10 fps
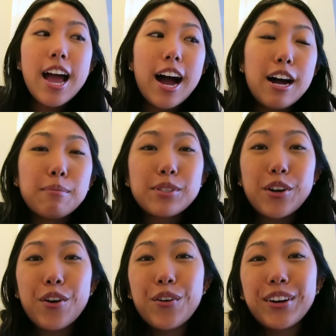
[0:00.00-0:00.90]
Um,
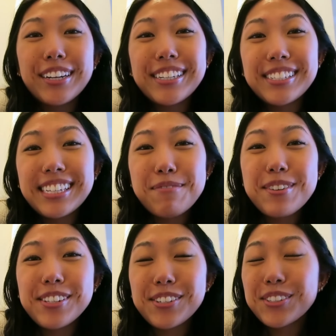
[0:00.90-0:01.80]
so he's gonna give
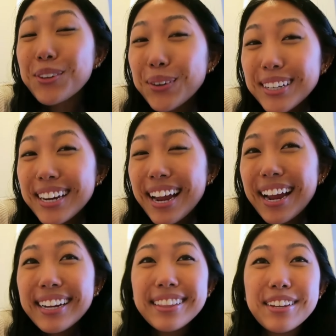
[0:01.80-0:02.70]
me a little tour
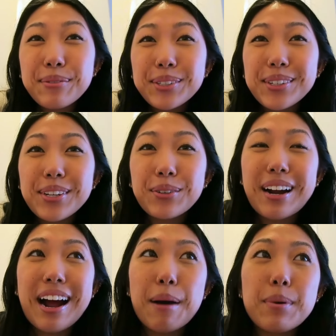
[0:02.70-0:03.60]
today and then we're gonna
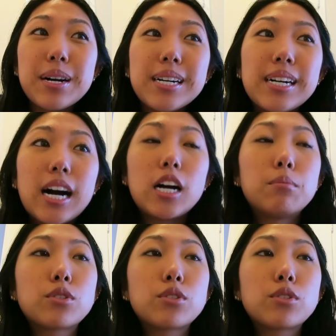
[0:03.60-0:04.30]
grab um,